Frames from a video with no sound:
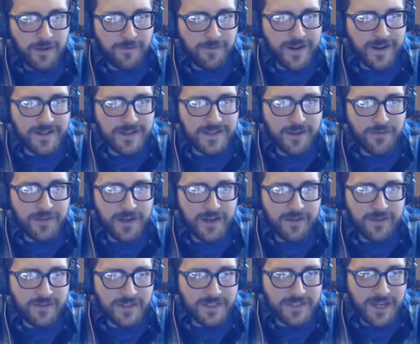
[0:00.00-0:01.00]
finds out that
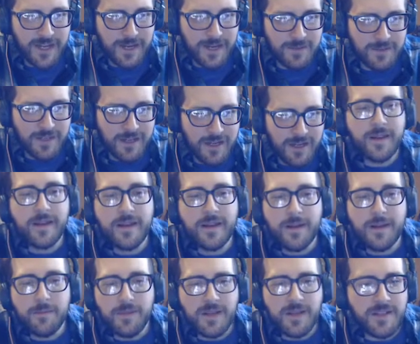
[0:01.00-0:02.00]
I've escaped.
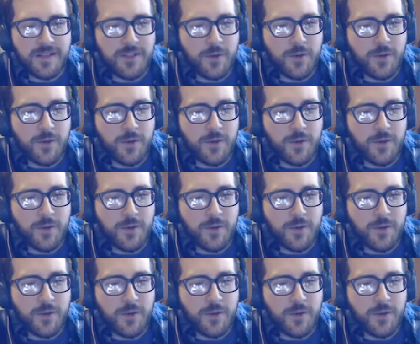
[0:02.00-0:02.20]
Please,